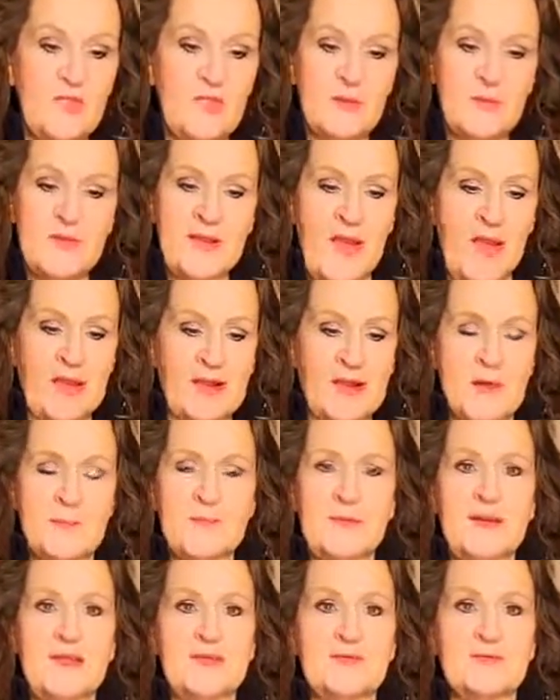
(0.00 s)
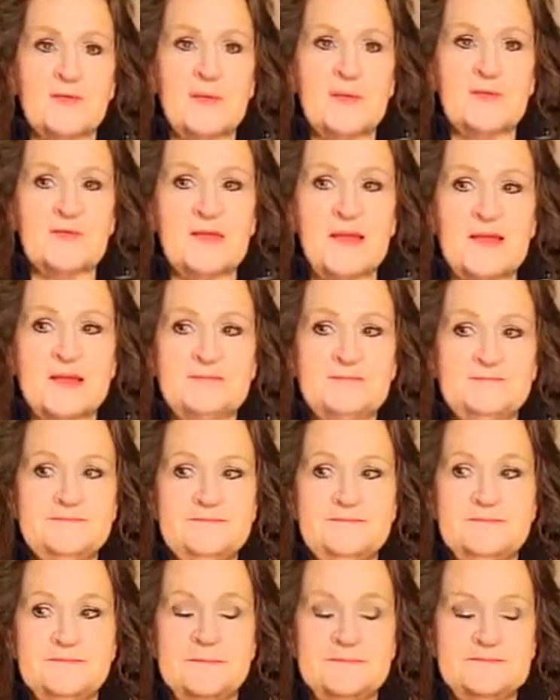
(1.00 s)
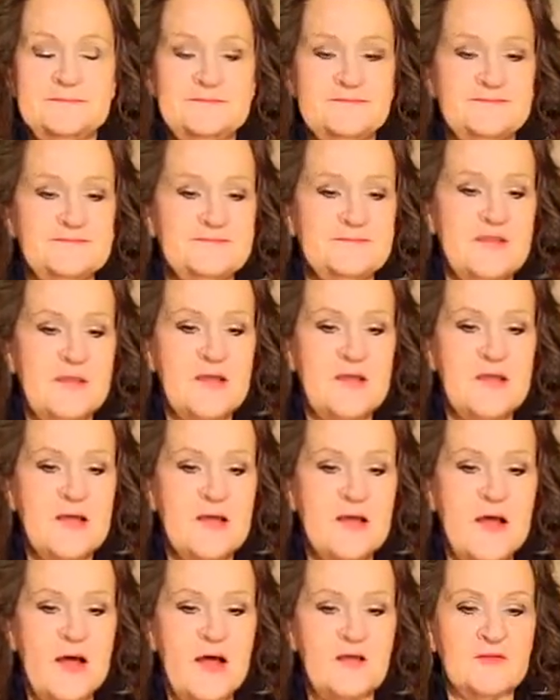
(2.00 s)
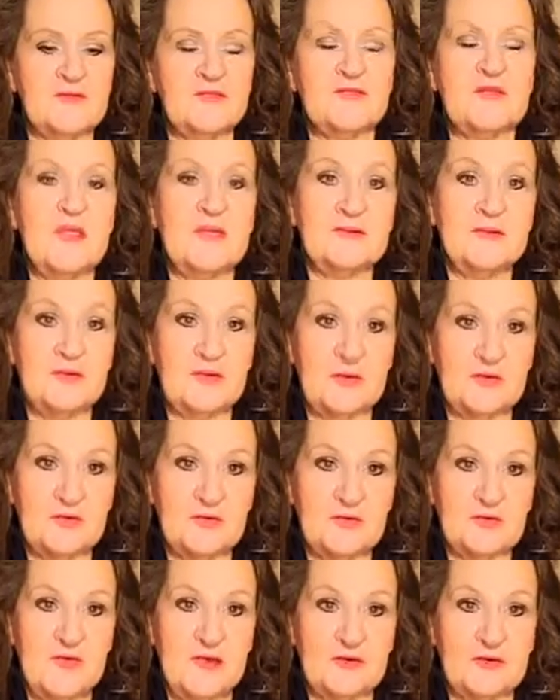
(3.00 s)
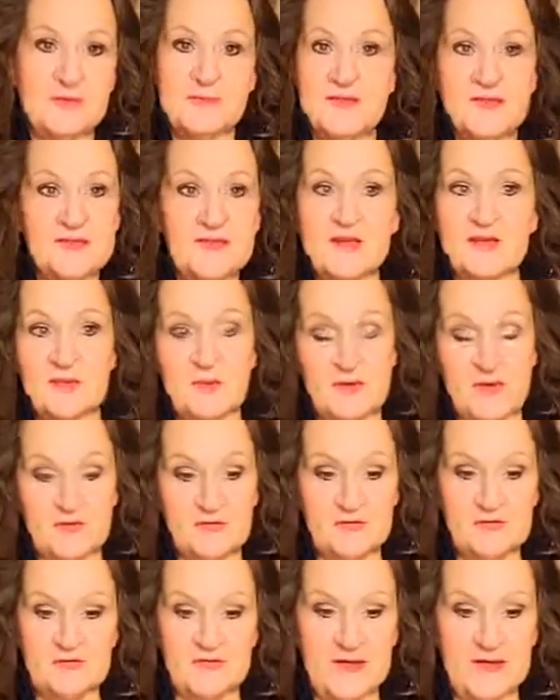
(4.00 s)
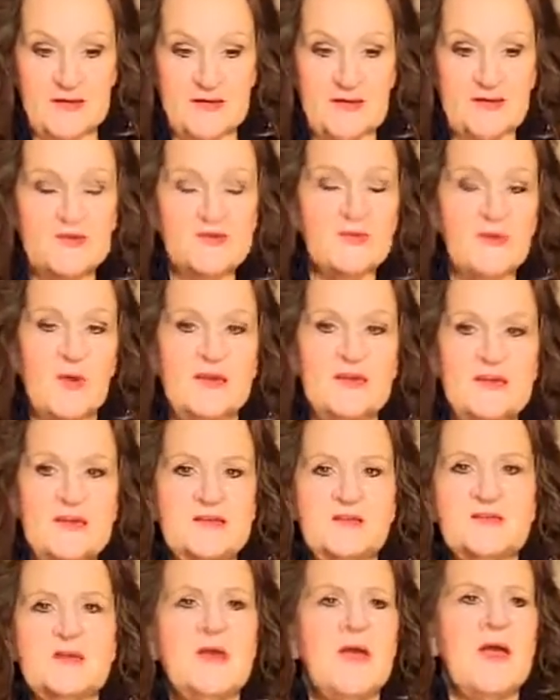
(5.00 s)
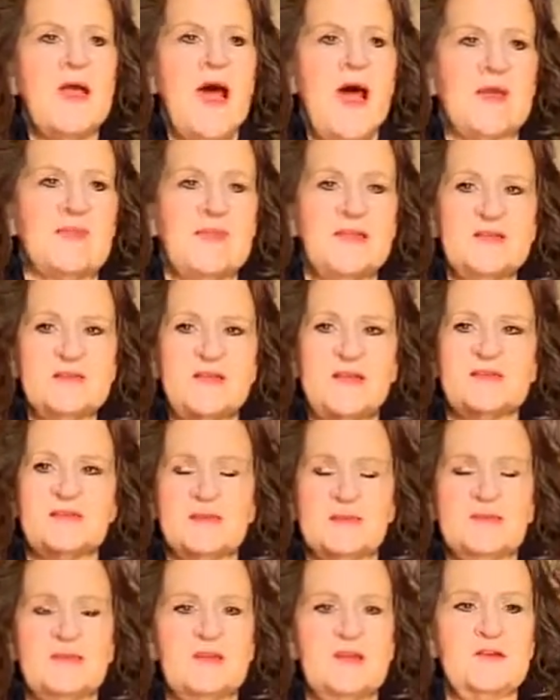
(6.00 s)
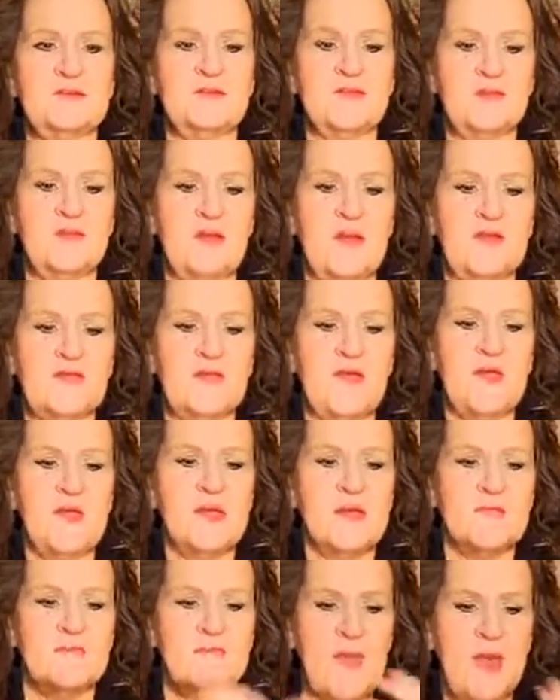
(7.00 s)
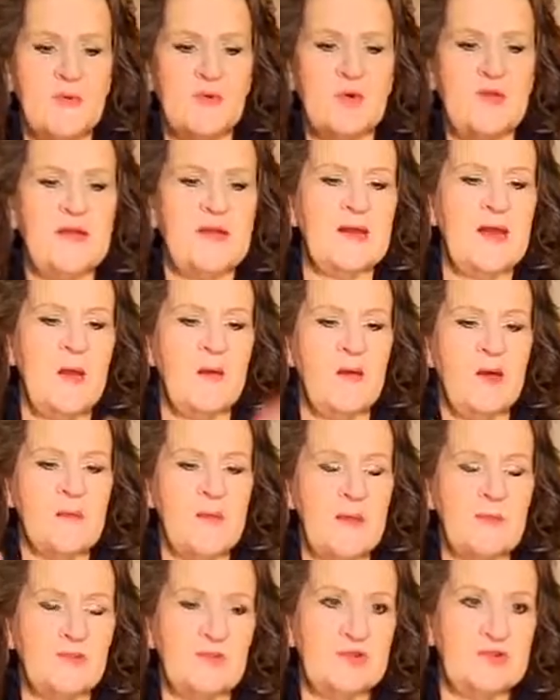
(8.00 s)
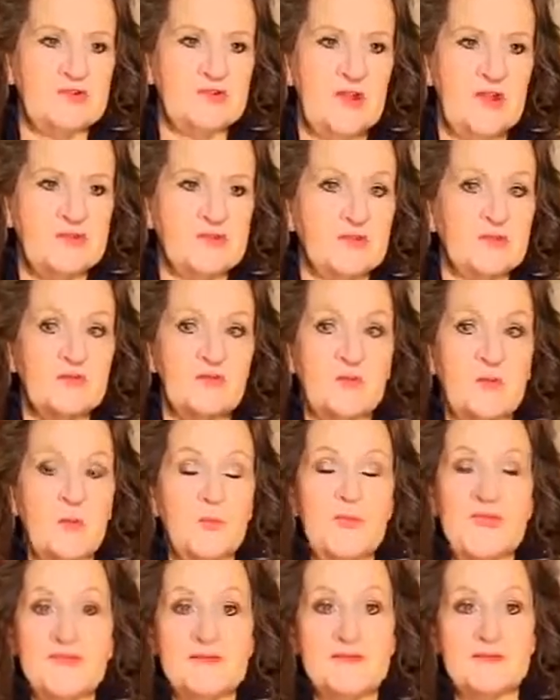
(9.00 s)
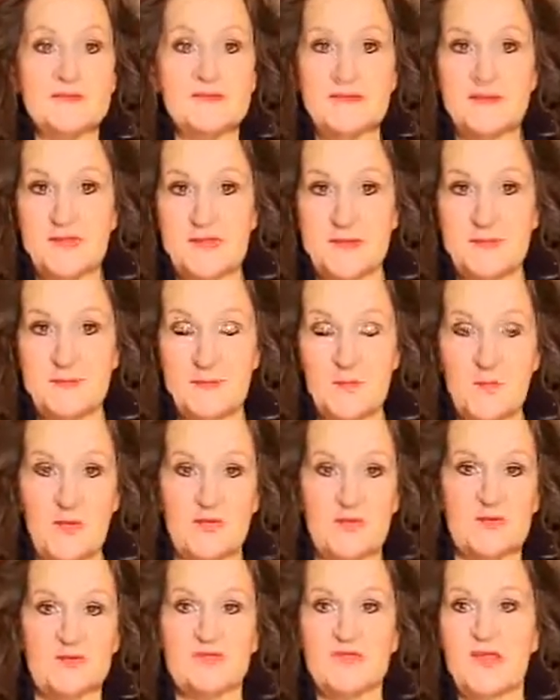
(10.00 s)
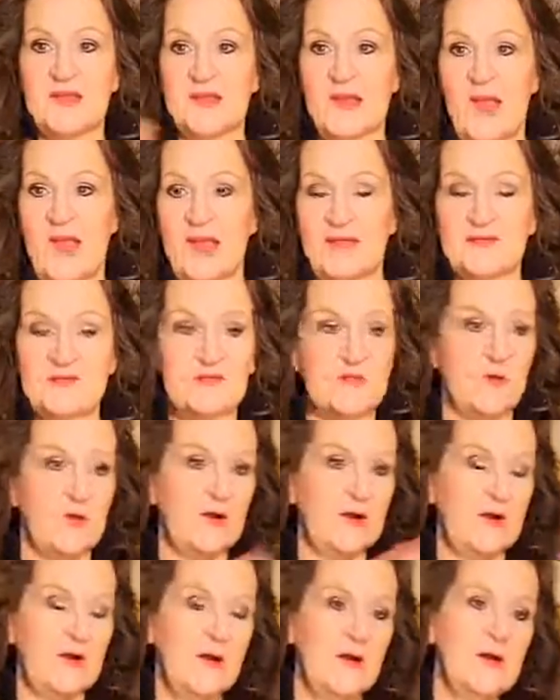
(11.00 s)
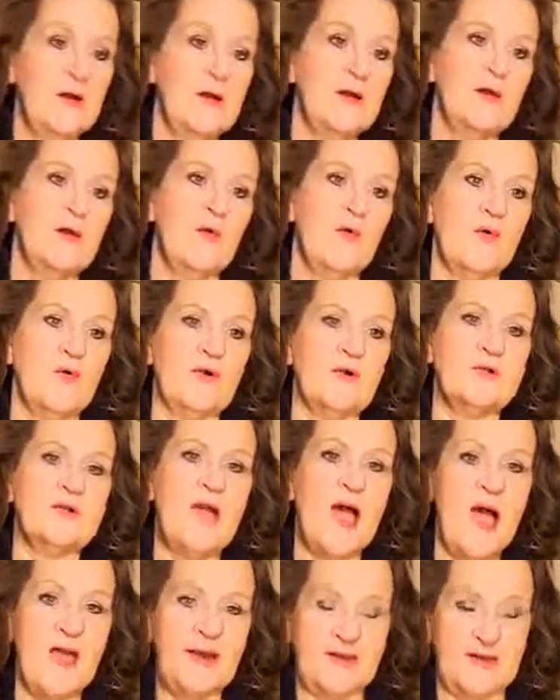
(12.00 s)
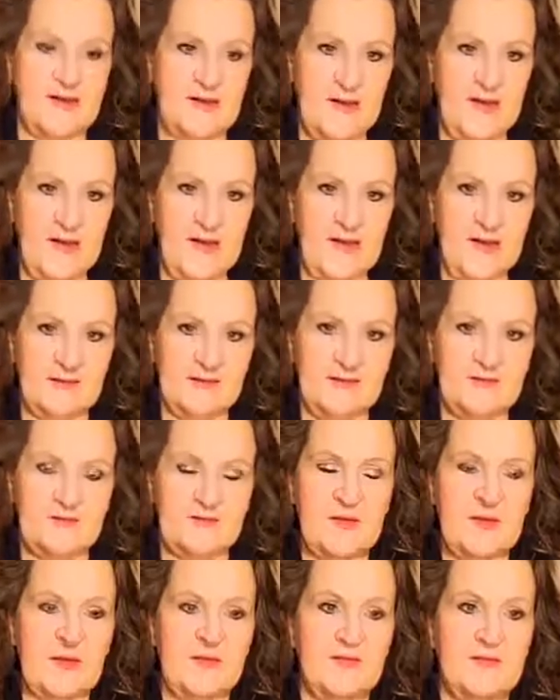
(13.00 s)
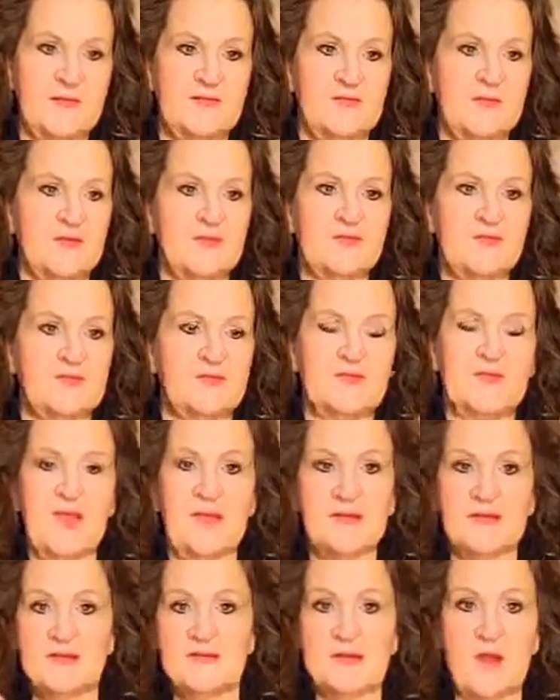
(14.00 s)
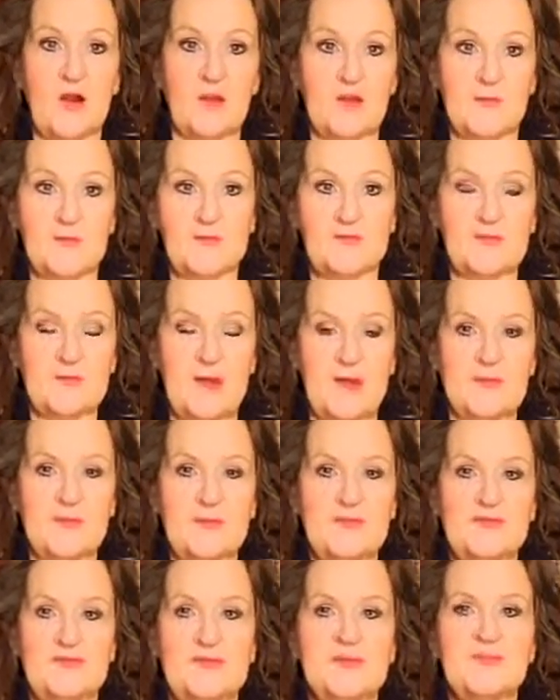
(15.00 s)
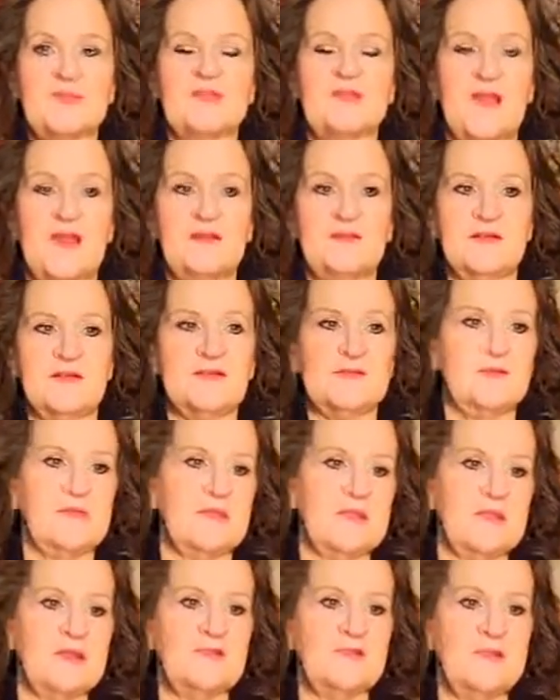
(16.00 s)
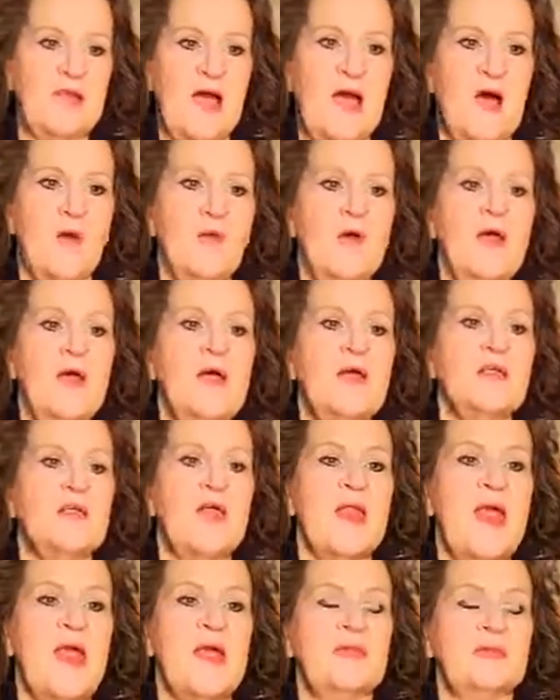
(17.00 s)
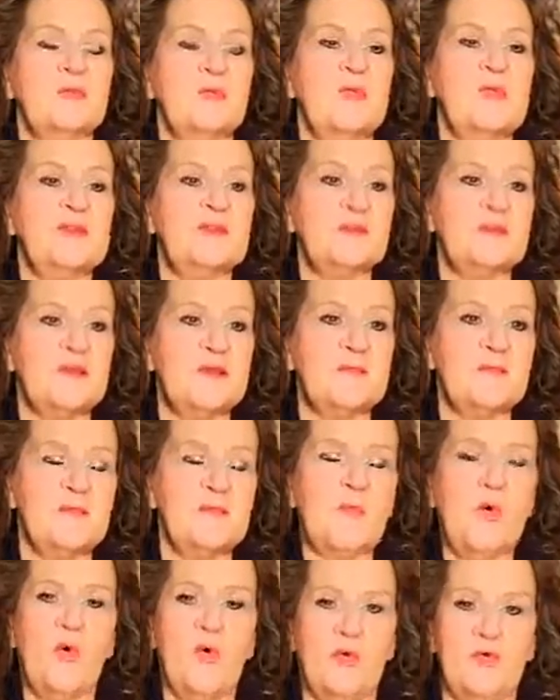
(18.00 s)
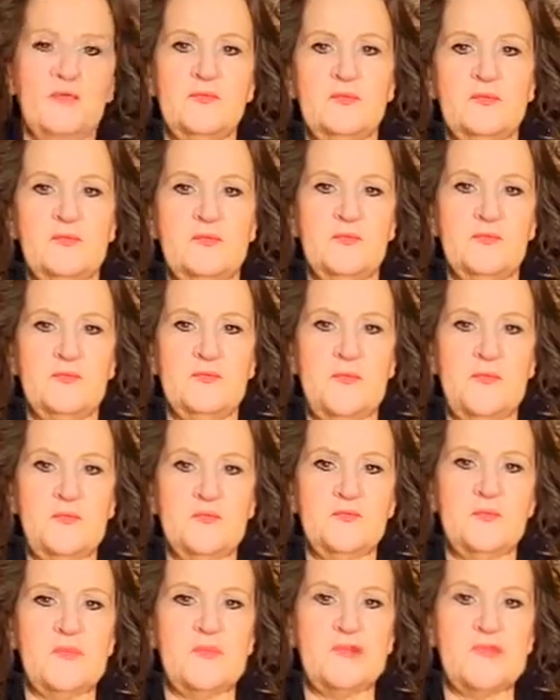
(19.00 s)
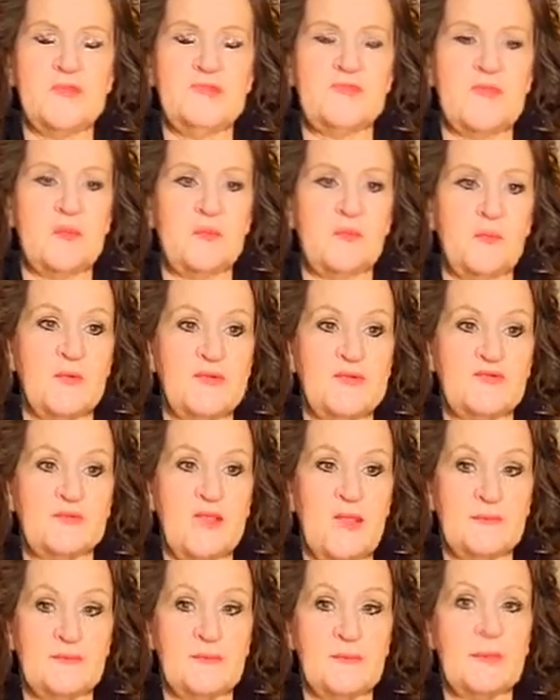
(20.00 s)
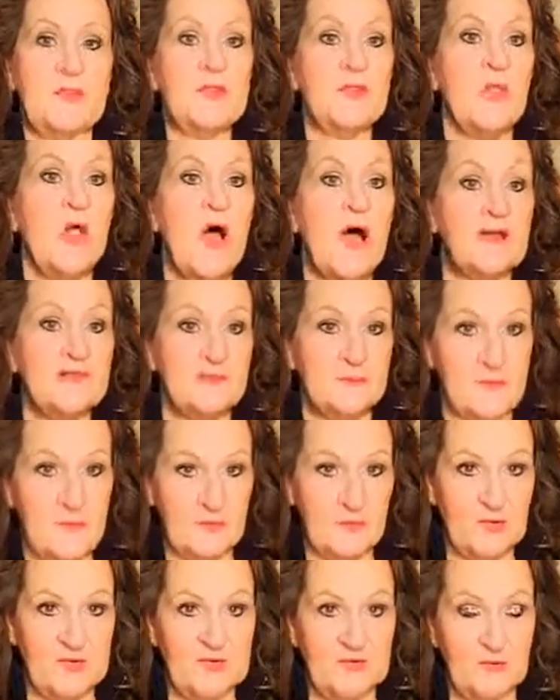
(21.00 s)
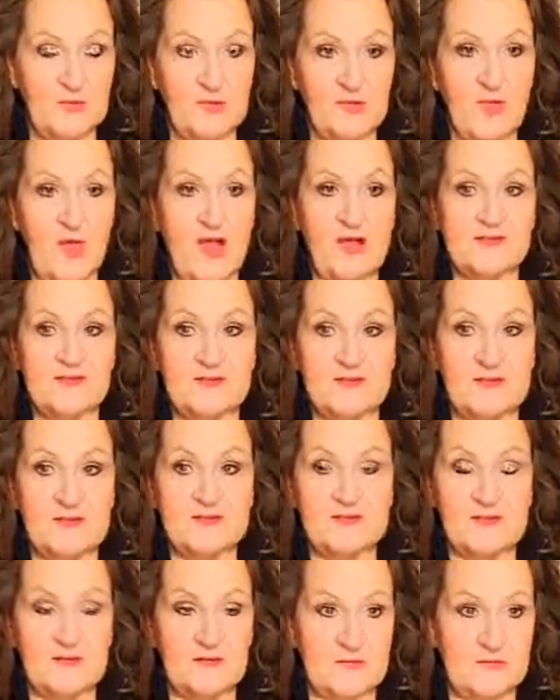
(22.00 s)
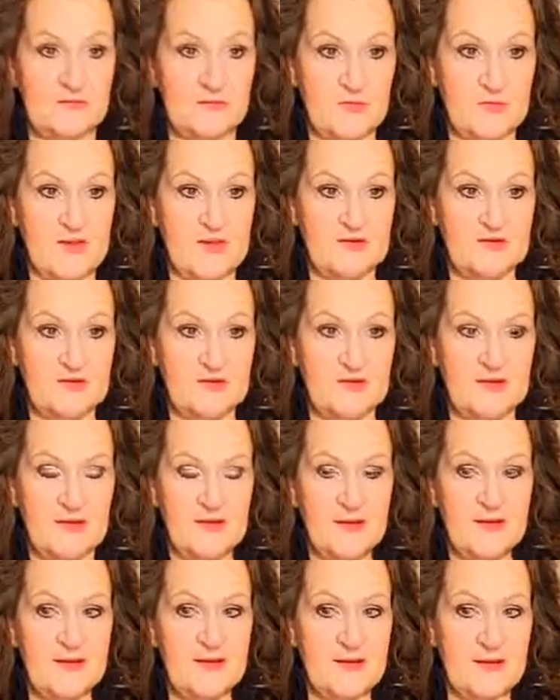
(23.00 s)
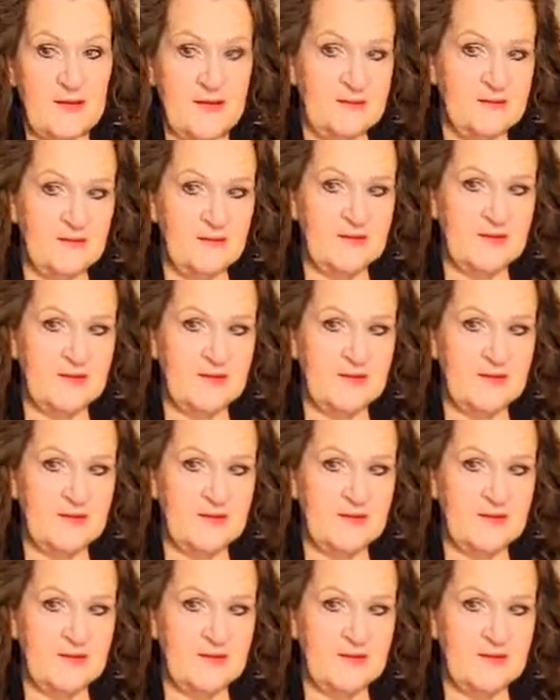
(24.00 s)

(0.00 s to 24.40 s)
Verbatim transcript: we got companies, so I was like, hmm, I'll just say I don't understand it, because I don't understand it. And do I need to? I think it's got something to do with memory and how our memory changes when we sleep, whether it's enhanced or or not enhanced. And there's scientific arguments about it, but it seems scientists believe now that as we sleep, old, they used to believe that when we slept, we lost memories and we lost detail and information. I don't